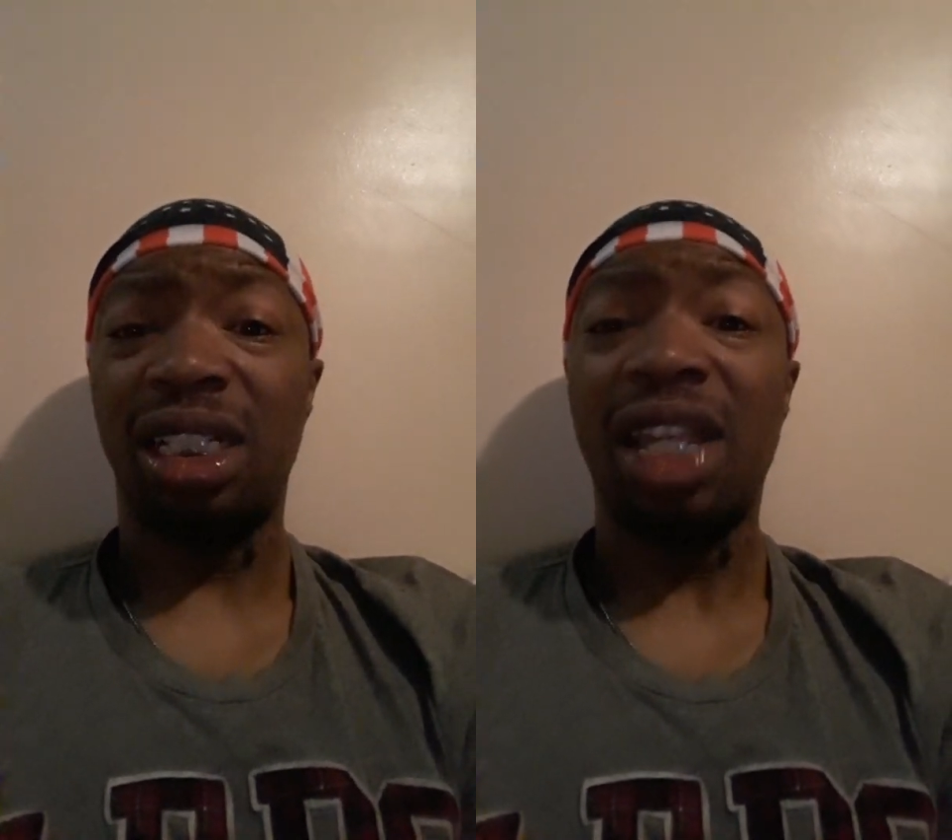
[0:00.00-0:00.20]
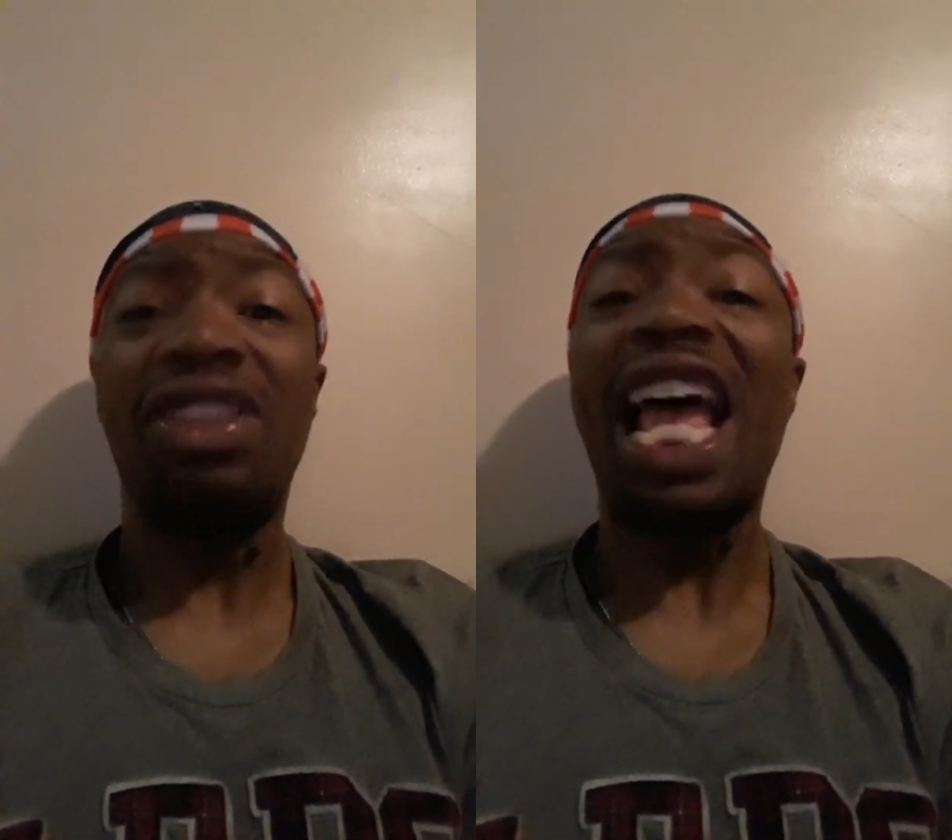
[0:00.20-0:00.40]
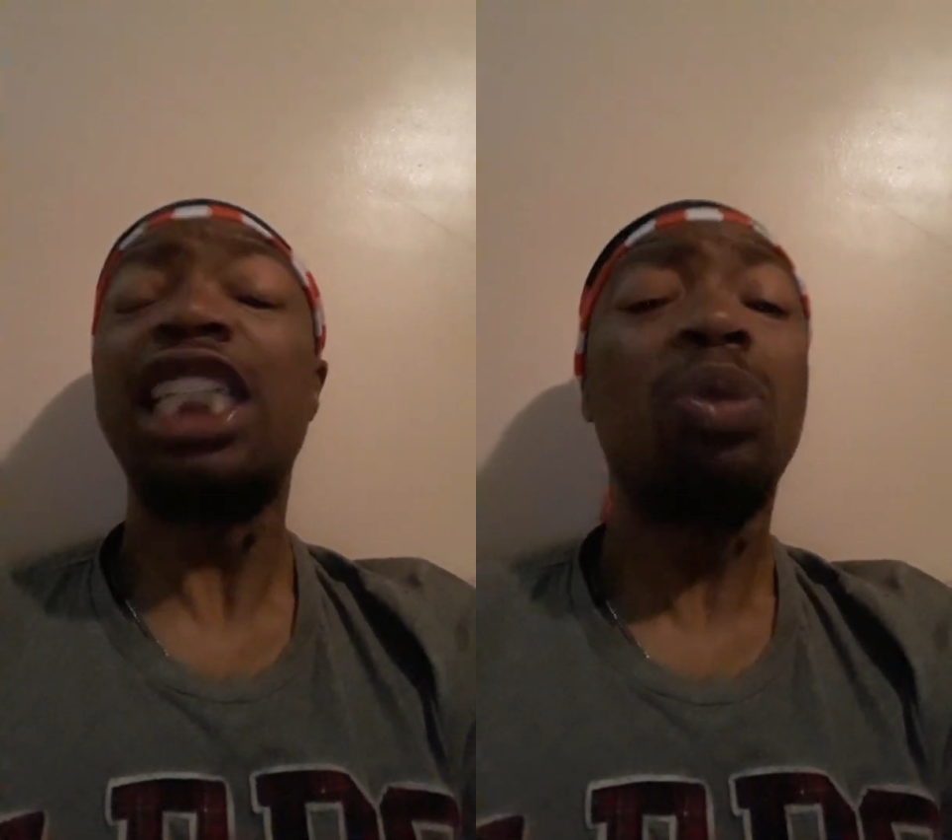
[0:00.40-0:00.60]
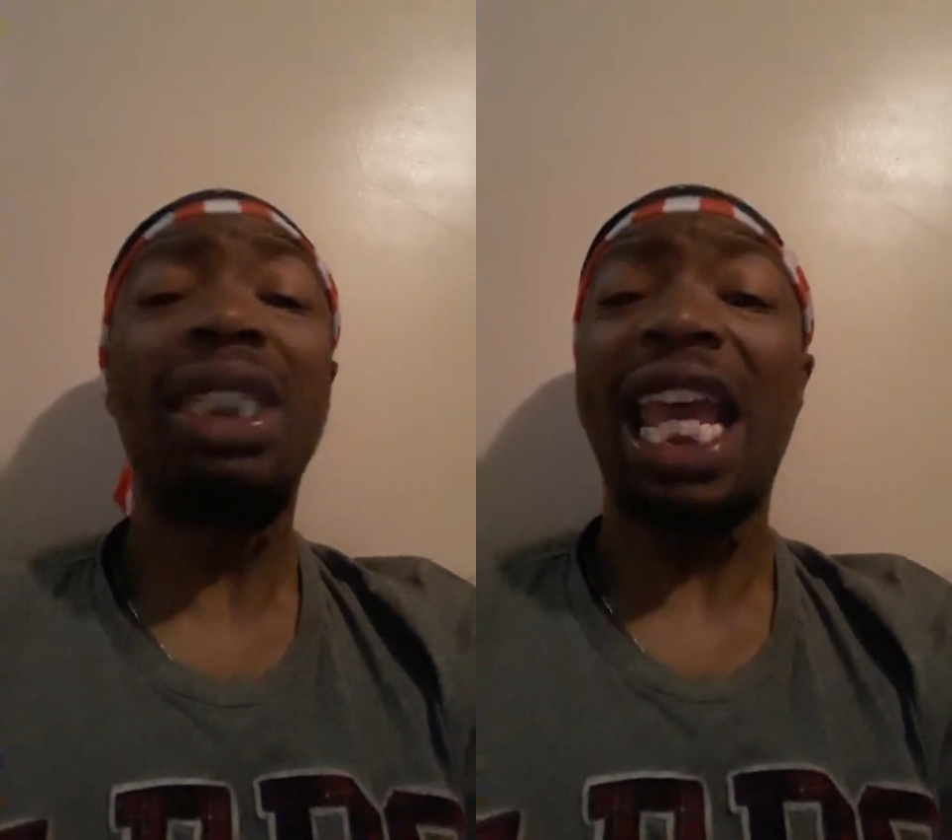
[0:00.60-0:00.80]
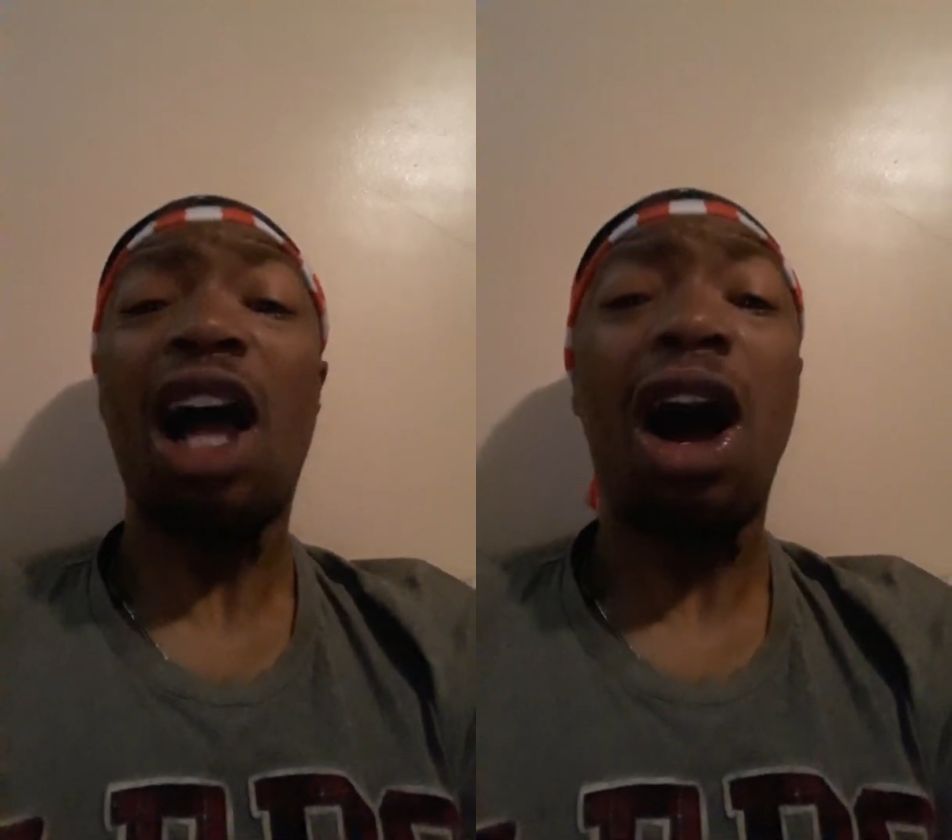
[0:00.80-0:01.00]
That's what
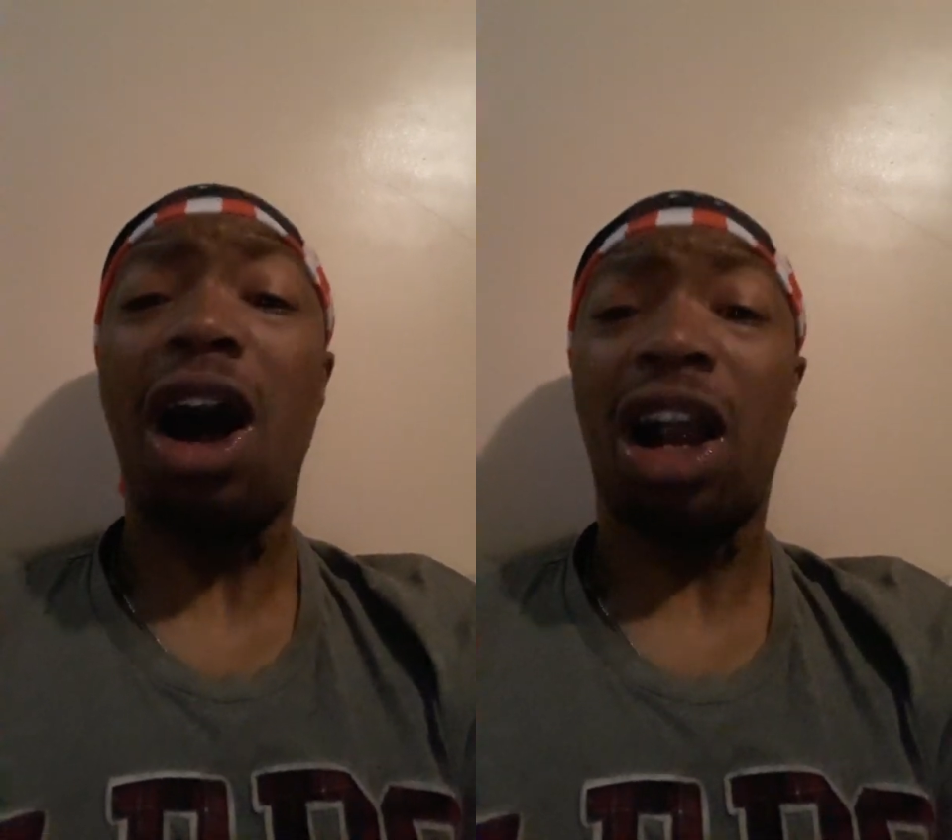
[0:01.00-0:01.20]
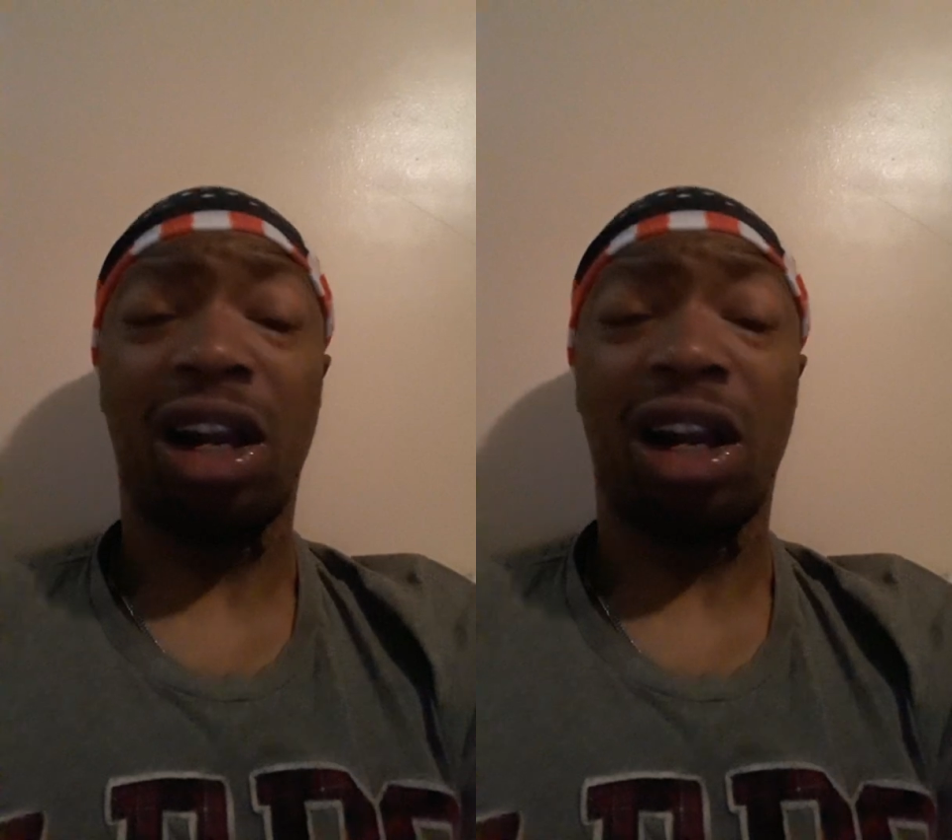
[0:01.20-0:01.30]
they are.